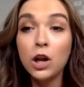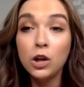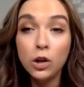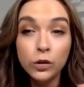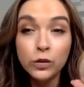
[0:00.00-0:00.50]

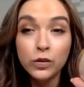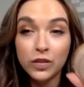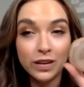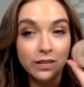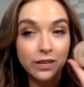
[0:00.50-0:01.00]

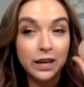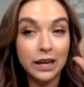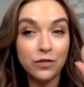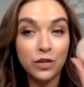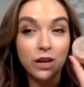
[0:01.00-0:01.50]
Loose is going to
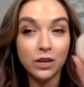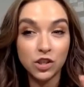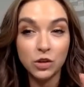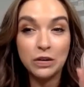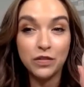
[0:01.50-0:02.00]
give you that
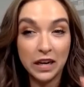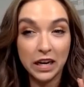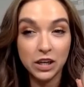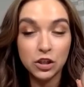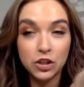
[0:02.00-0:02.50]
dewy
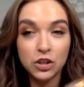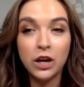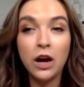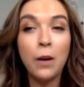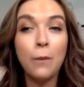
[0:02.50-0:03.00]
finish.
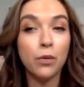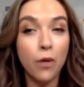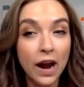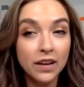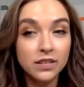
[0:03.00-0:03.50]

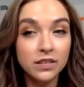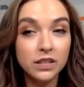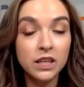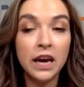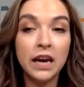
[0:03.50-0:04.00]

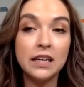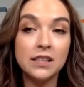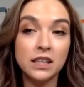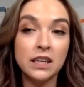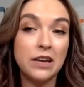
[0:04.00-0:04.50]
Pressed
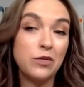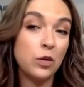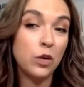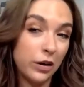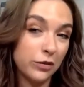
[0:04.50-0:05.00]
is going to give
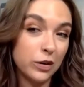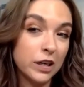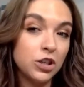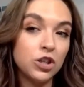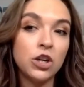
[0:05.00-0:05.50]
you
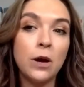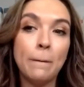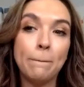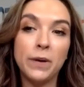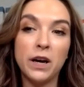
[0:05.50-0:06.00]
coverage,
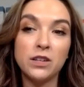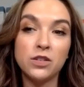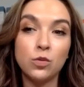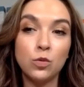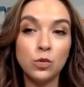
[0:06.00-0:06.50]
but
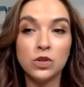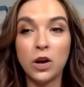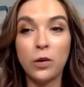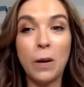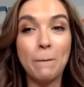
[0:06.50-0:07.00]

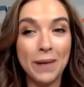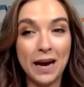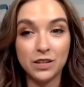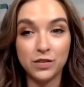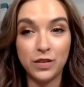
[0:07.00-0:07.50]
also a
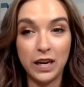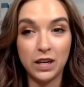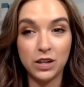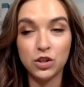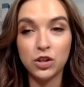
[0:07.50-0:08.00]
matte
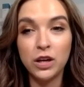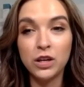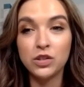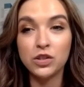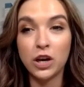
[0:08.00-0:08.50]
finish.
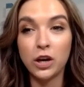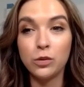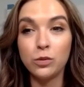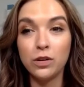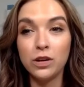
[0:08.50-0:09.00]

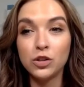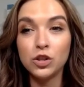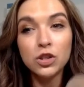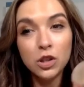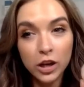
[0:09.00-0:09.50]
So
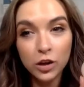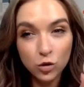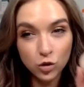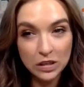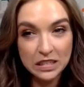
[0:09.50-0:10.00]
just look at your
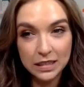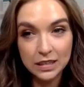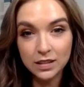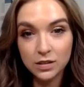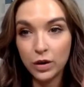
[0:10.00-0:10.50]

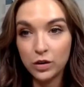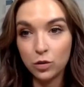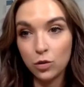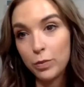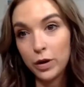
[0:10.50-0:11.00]
choices when
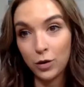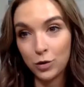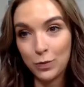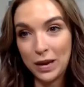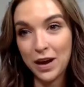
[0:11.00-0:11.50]
you're putting on
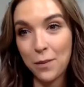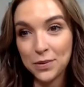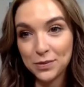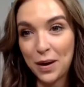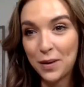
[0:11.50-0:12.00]
your makeup
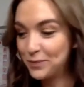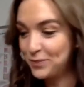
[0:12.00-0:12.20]
as well.